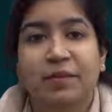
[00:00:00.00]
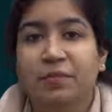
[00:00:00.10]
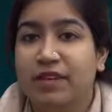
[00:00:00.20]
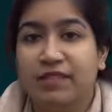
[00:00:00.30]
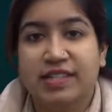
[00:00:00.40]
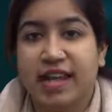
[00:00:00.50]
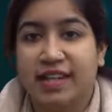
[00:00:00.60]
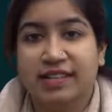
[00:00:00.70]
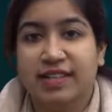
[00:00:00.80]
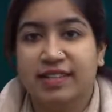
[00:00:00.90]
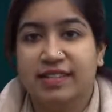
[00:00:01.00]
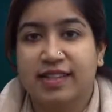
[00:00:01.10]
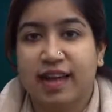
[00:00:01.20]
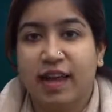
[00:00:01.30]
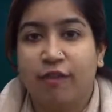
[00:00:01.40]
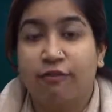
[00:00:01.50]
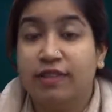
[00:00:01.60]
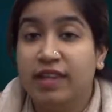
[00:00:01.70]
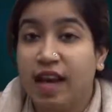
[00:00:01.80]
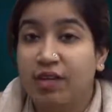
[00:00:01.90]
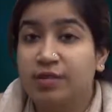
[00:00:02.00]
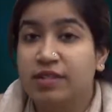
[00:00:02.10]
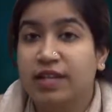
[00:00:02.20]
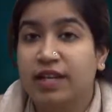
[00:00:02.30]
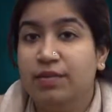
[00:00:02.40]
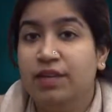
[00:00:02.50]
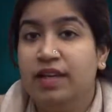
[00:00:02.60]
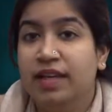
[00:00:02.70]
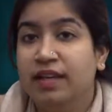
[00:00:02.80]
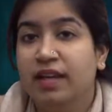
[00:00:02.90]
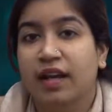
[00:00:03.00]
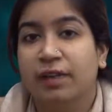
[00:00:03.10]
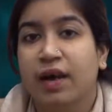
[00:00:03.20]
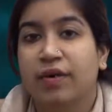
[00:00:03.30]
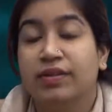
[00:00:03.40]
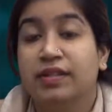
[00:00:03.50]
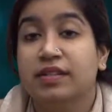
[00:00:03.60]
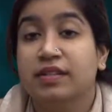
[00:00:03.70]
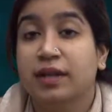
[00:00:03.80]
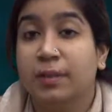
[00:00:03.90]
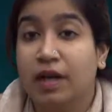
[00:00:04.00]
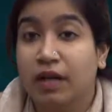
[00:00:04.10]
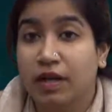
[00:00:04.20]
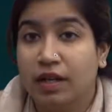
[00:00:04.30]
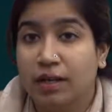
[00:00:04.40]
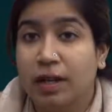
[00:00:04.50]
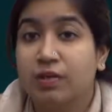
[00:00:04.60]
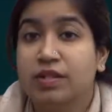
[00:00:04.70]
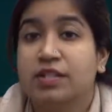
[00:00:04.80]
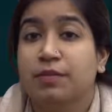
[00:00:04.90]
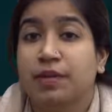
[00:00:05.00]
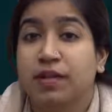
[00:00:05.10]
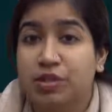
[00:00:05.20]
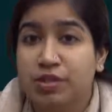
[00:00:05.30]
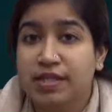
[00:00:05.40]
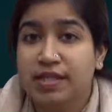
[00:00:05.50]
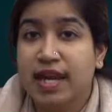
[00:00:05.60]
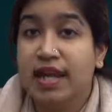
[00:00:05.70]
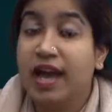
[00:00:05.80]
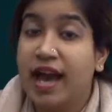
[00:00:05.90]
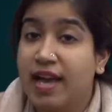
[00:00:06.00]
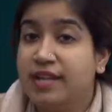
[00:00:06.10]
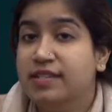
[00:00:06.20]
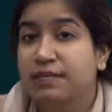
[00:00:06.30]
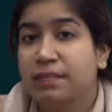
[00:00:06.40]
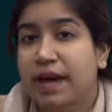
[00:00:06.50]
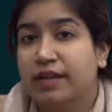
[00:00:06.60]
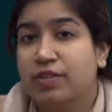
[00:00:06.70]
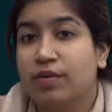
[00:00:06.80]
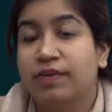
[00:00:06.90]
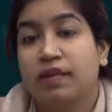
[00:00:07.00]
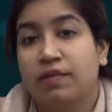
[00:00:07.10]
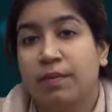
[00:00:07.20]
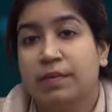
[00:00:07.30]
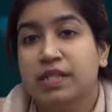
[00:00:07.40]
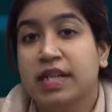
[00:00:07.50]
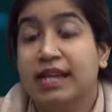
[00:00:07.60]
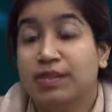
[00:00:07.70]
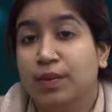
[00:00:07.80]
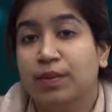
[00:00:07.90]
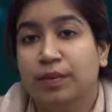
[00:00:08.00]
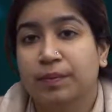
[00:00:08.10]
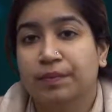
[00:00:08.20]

their previous handsets without even thinking about its repercussions and its impact on the environment as a whole.